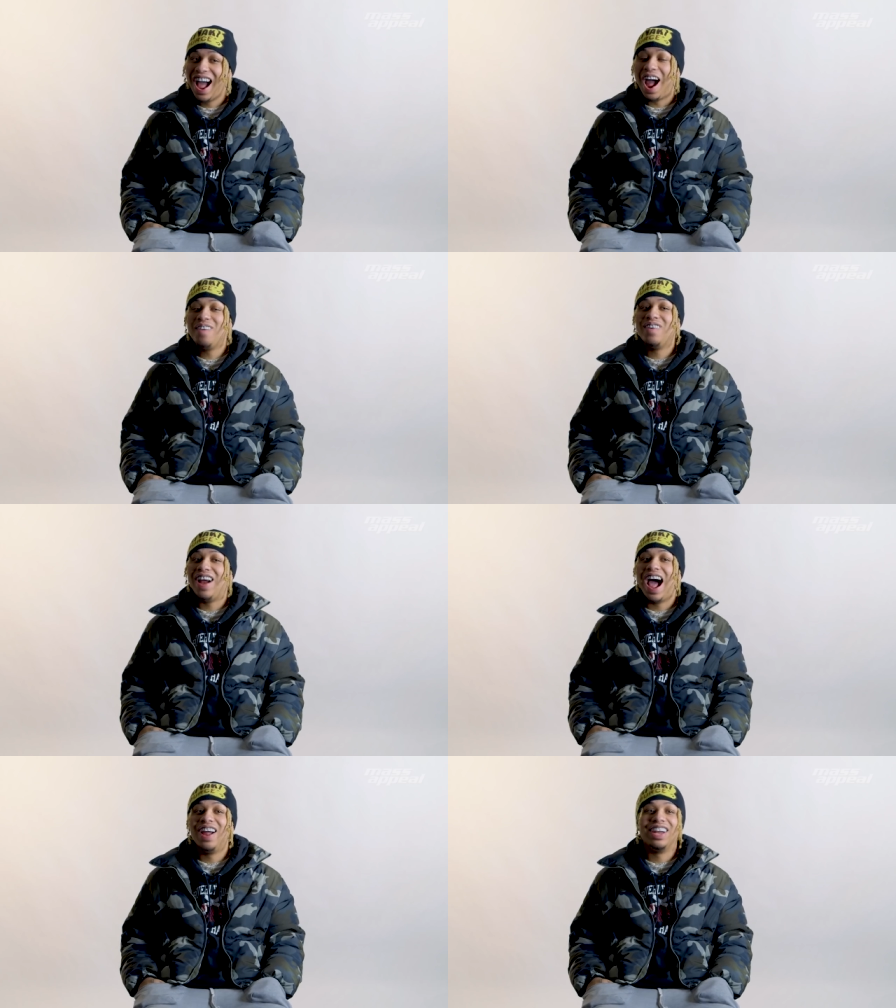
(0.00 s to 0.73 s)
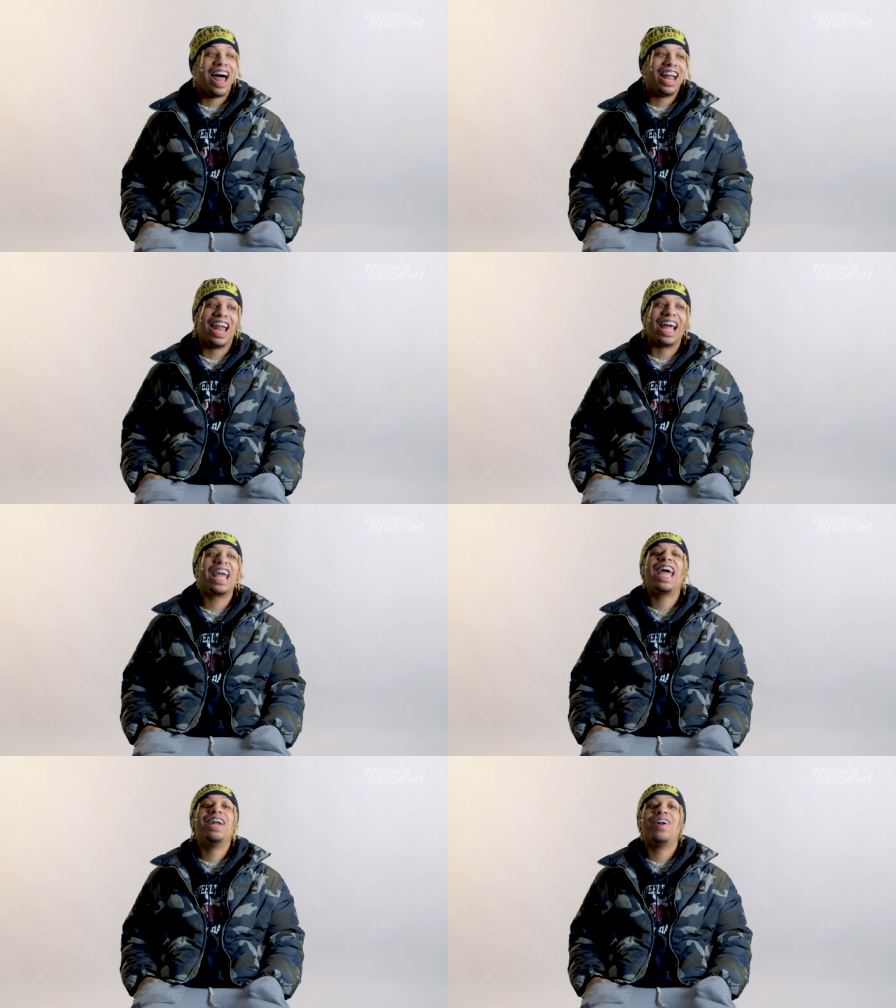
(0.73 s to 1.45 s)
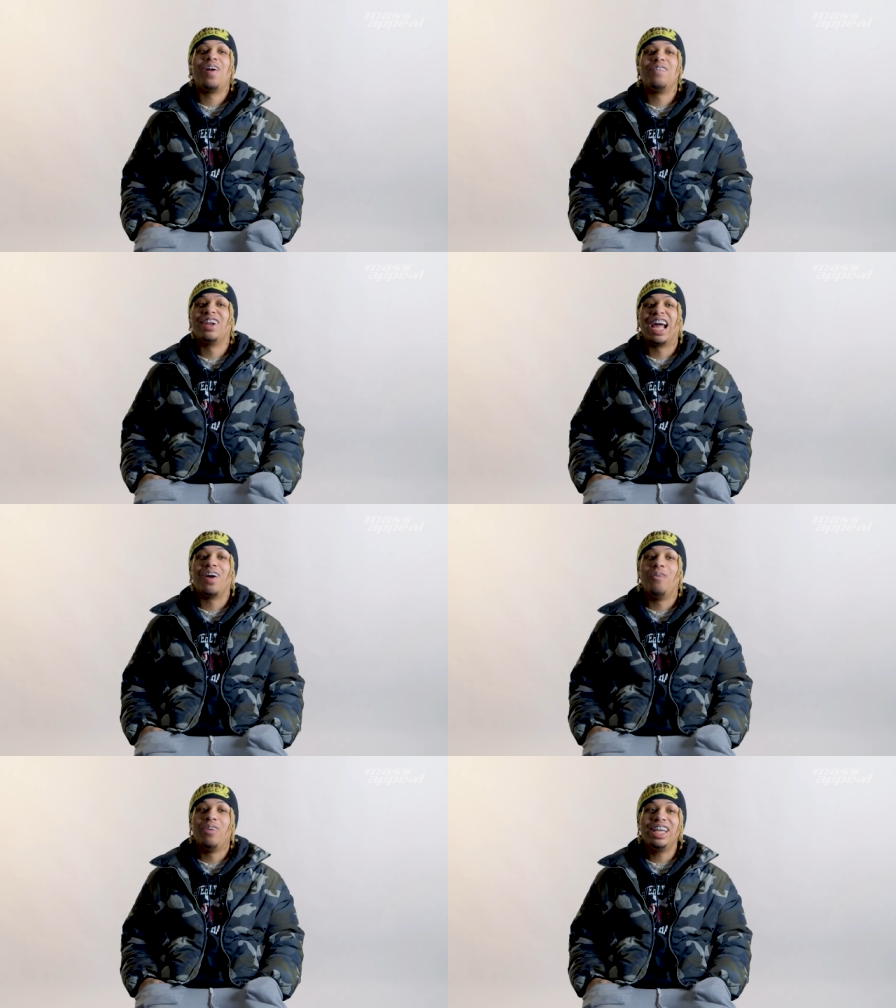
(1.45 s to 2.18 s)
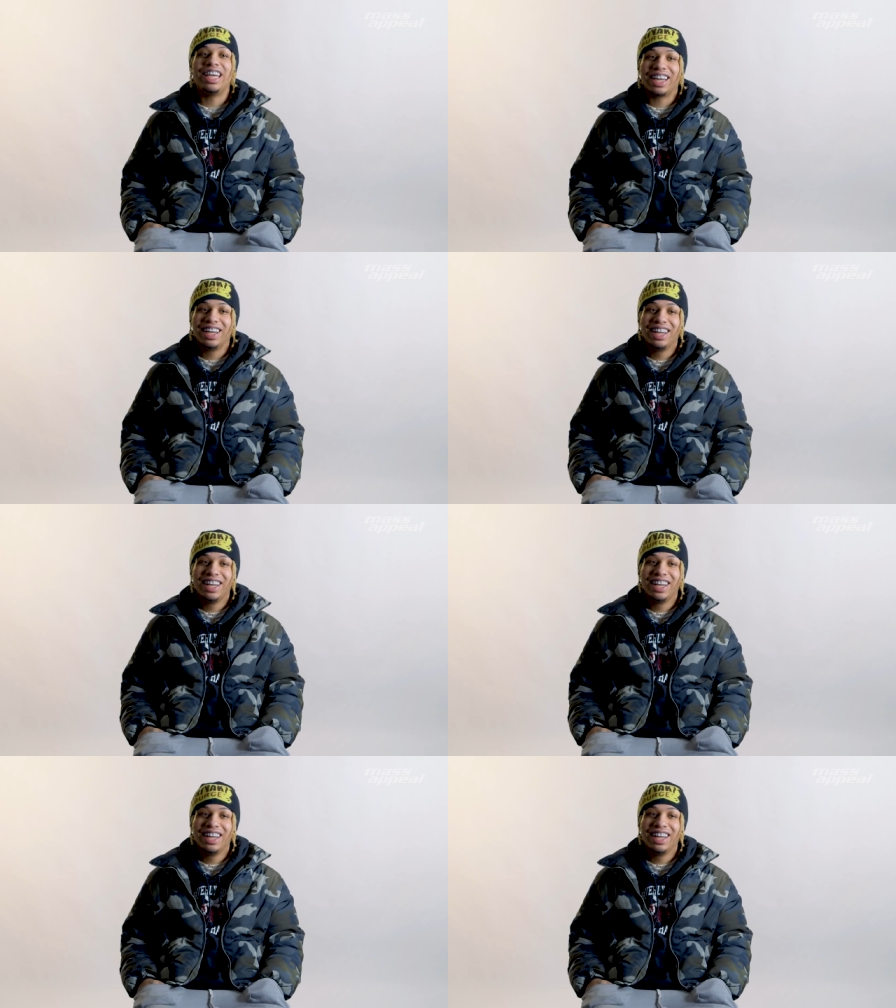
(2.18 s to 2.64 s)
I remember I, I like hated her for like a week.